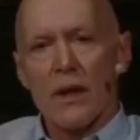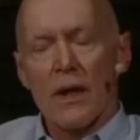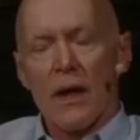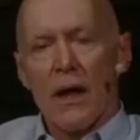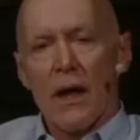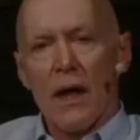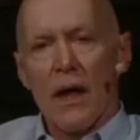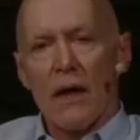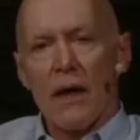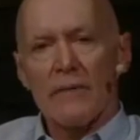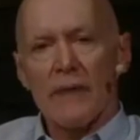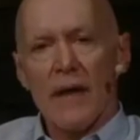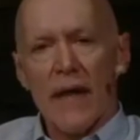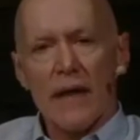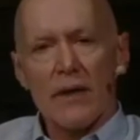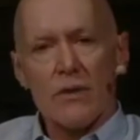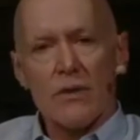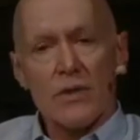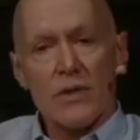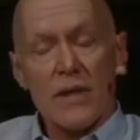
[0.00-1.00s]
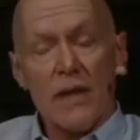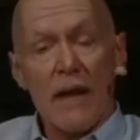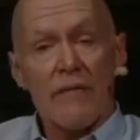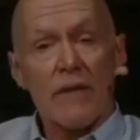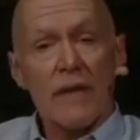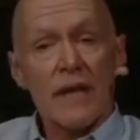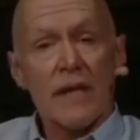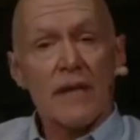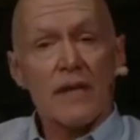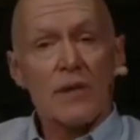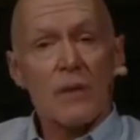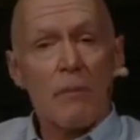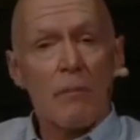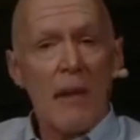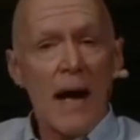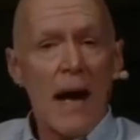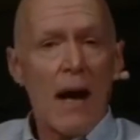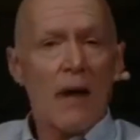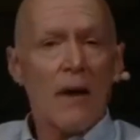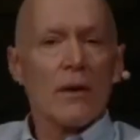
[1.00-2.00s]
of Daniel 7 is
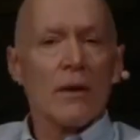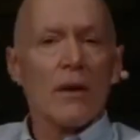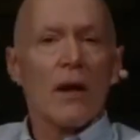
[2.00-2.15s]
about